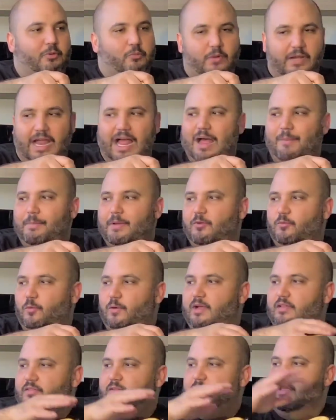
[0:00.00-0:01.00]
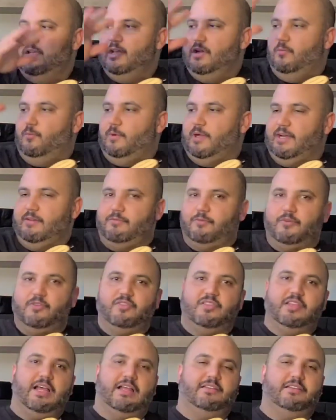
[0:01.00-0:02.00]
But what happened was, when I
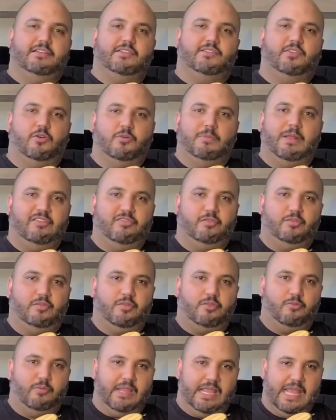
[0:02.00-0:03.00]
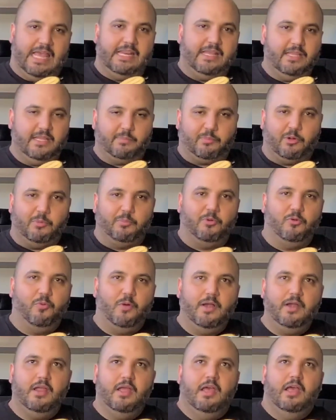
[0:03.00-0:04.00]
first got the Tone Master 380, the purple
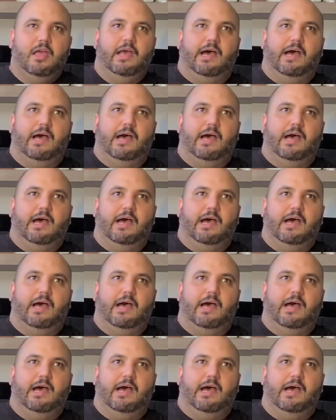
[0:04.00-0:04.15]
one,